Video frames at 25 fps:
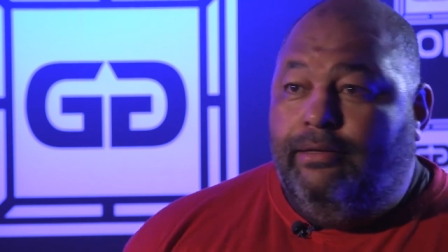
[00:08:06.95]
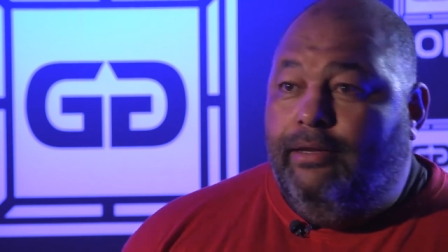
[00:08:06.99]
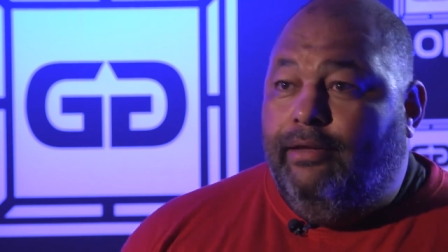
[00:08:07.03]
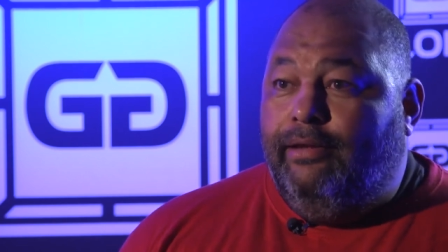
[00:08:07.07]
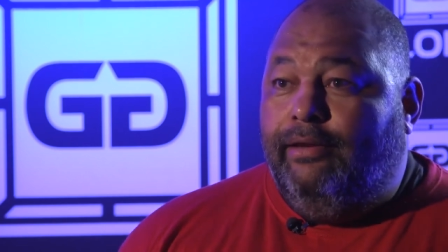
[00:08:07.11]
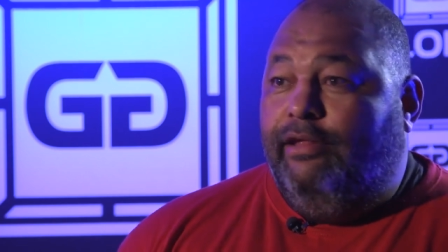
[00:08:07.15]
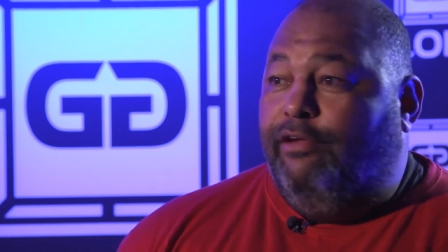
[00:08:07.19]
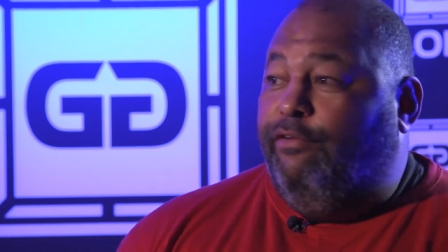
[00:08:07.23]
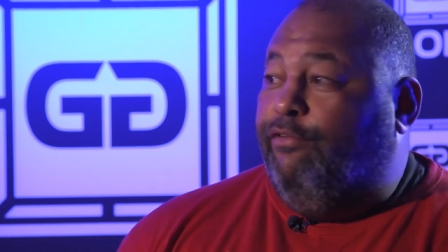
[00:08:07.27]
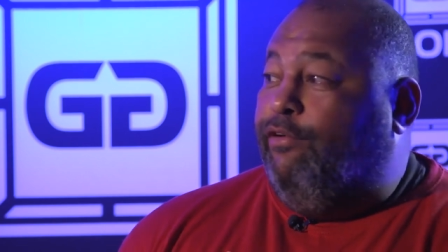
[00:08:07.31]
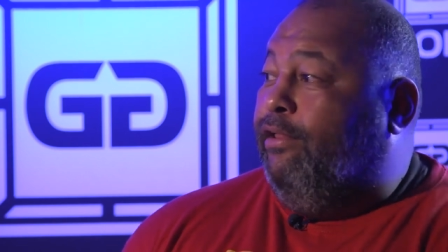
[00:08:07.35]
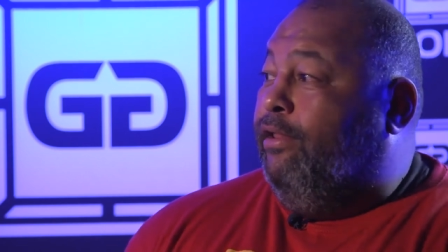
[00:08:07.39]

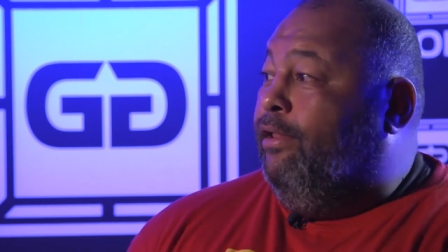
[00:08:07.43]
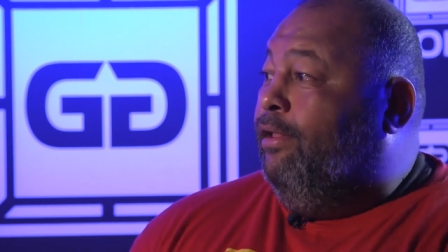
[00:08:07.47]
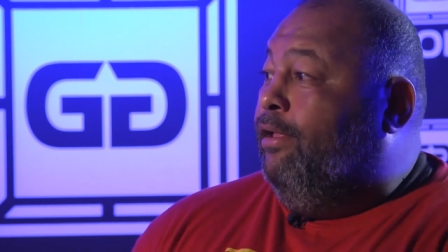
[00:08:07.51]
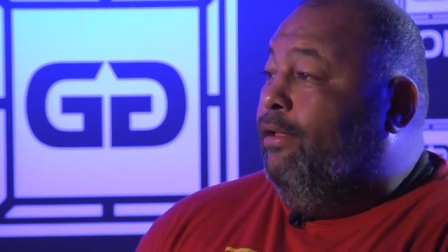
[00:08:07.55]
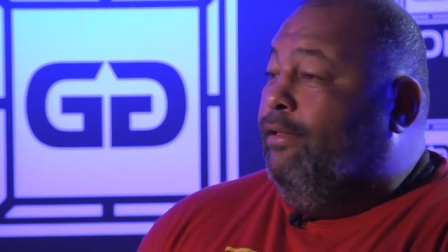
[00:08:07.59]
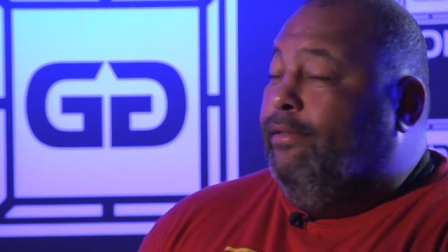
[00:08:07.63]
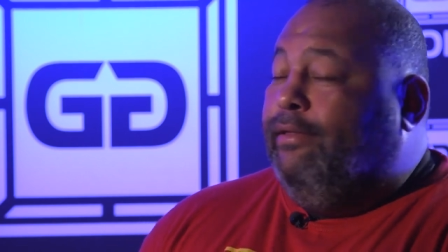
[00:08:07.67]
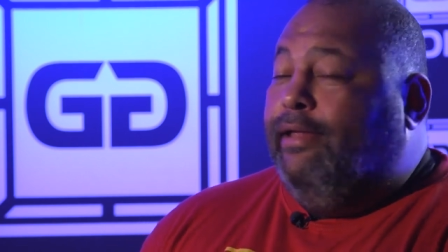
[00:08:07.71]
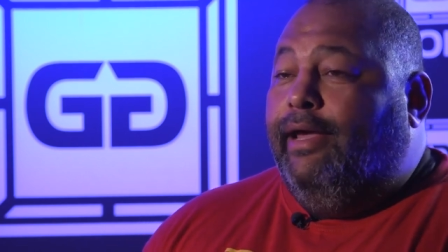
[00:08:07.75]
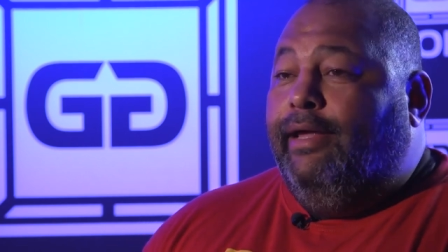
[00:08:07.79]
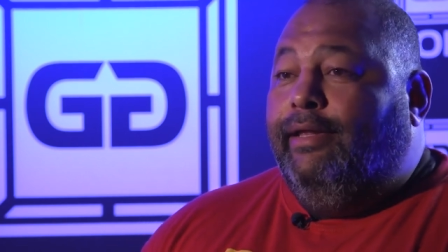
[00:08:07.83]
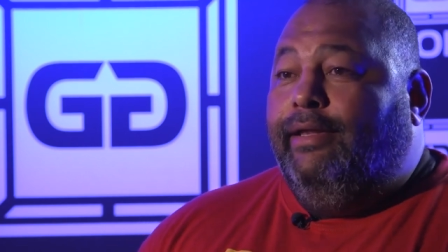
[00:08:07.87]
They,
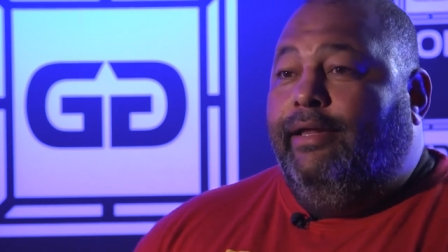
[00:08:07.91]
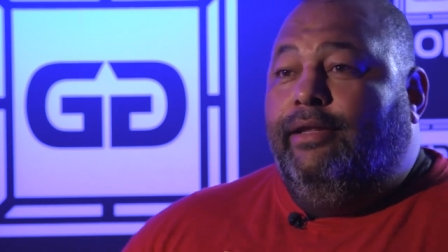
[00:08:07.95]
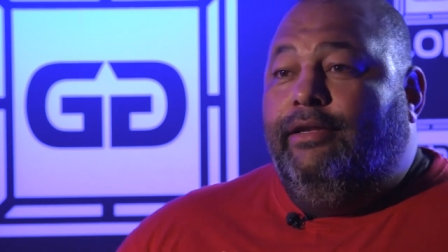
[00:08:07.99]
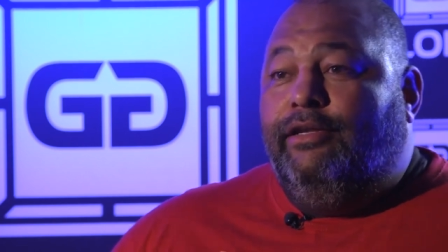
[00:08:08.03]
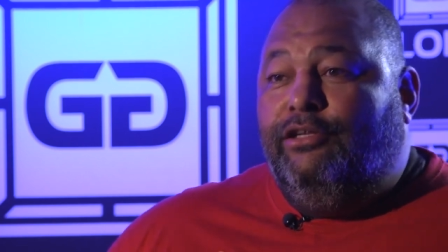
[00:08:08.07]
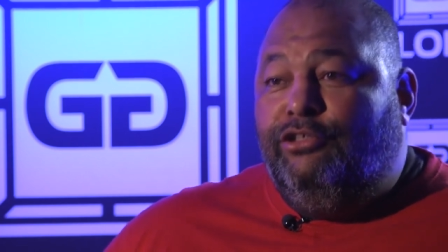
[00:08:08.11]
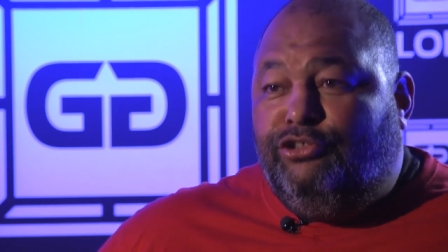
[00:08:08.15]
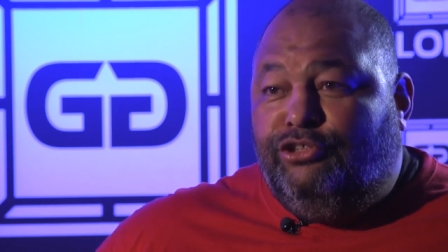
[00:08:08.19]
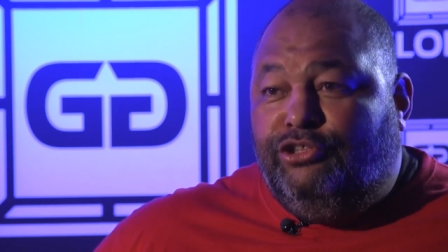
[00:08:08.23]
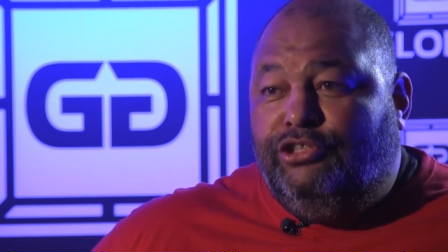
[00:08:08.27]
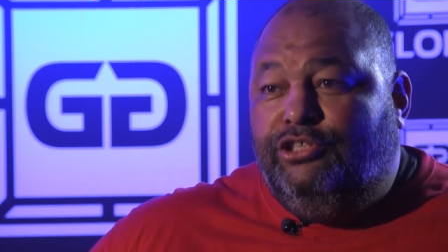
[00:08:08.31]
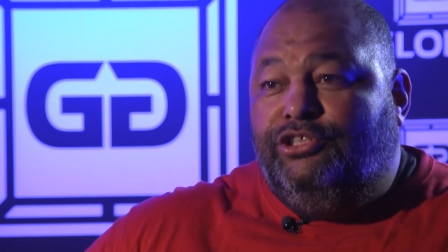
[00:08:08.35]
they
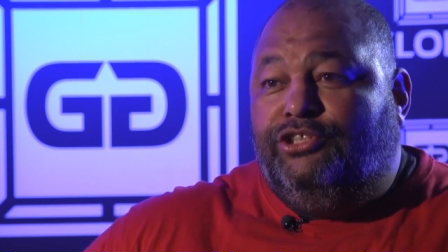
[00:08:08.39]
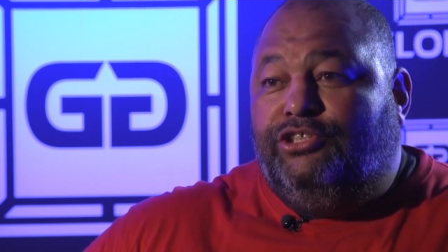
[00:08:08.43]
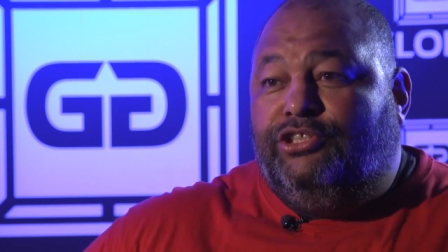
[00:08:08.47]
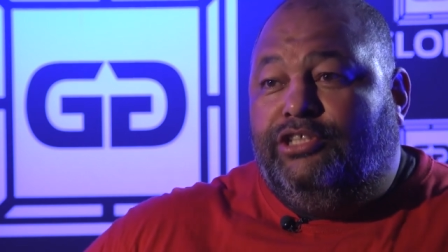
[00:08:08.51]
didn't see